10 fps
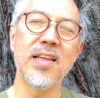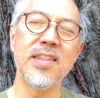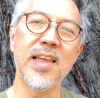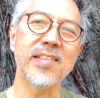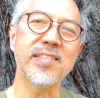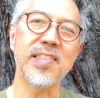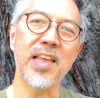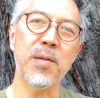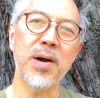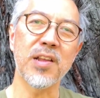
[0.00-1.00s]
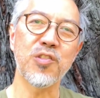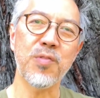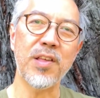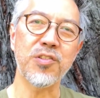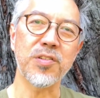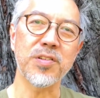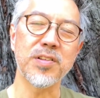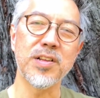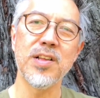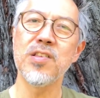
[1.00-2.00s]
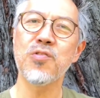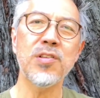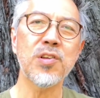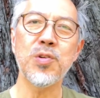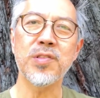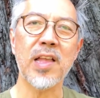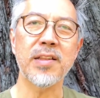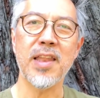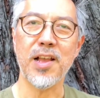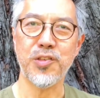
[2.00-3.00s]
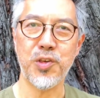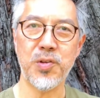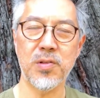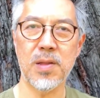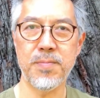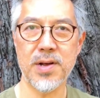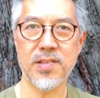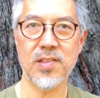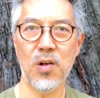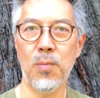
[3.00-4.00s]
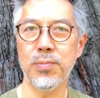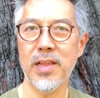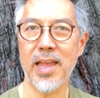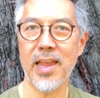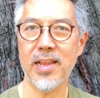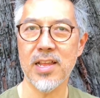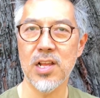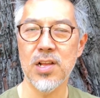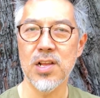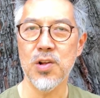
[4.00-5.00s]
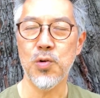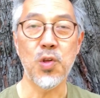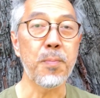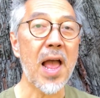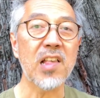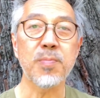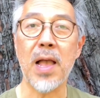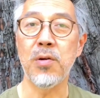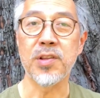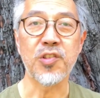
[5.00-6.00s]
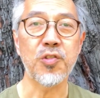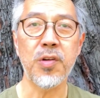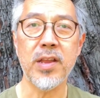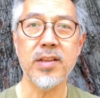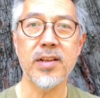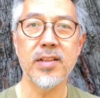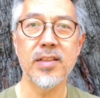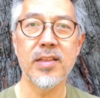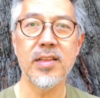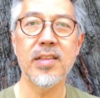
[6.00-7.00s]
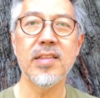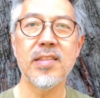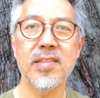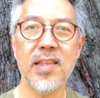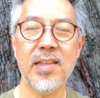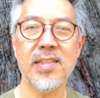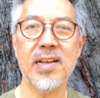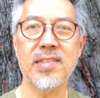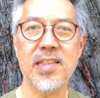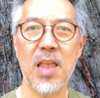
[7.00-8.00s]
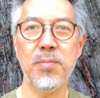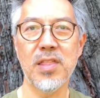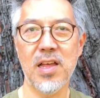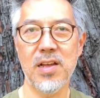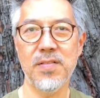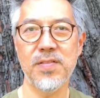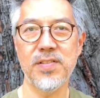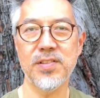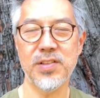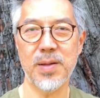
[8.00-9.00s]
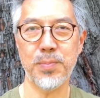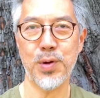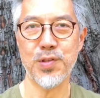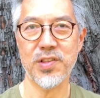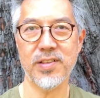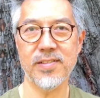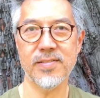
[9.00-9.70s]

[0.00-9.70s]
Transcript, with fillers: Next, think about a stranger, stranger who sat next to you on the bus or plane, who you passed by on the street. Send that same love to that person.